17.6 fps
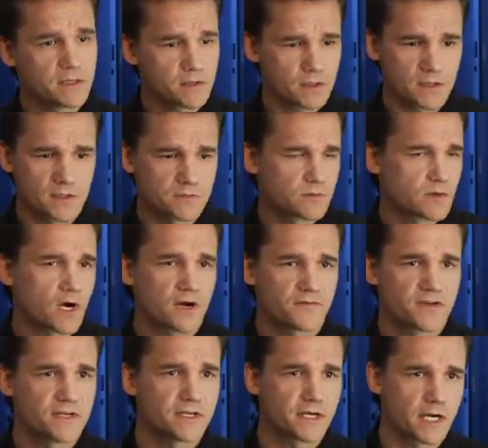uh,
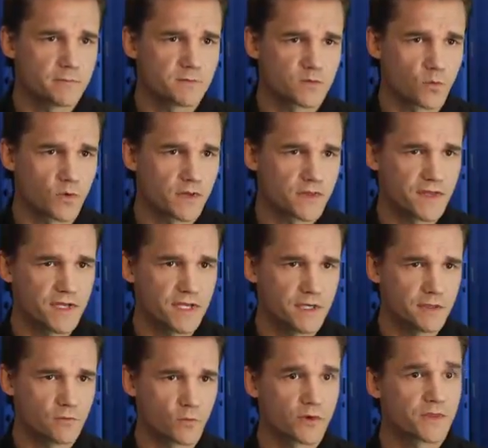oftentimes
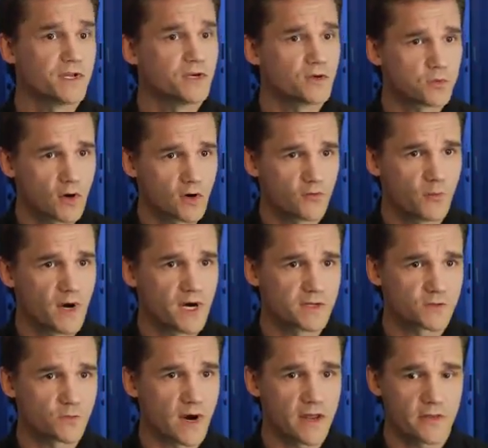within, within 12
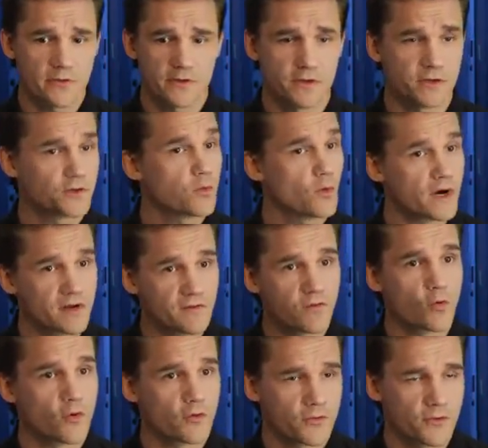months rather than
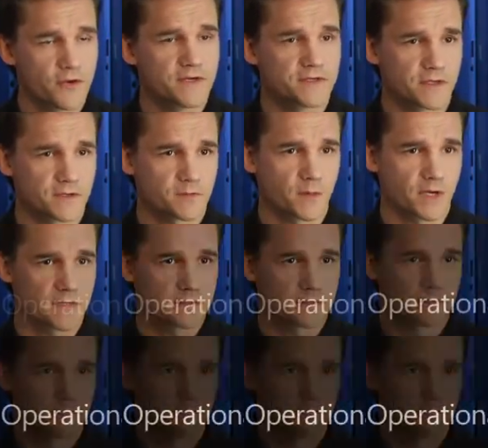24 or 36 months.